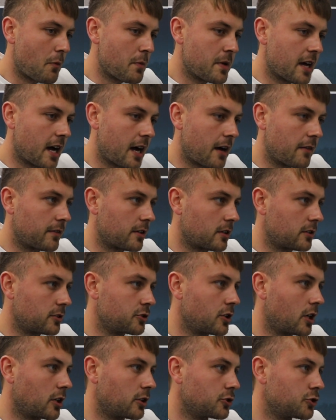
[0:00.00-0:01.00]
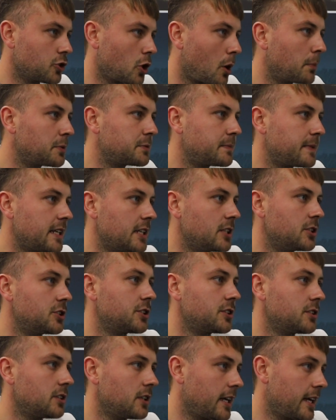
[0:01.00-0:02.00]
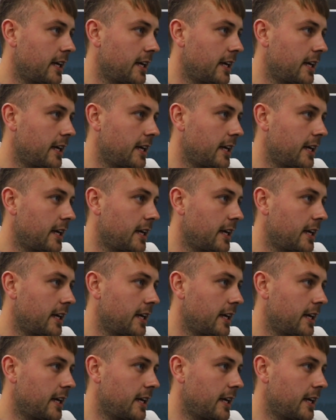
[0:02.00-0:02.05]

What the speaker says: We have our jobs page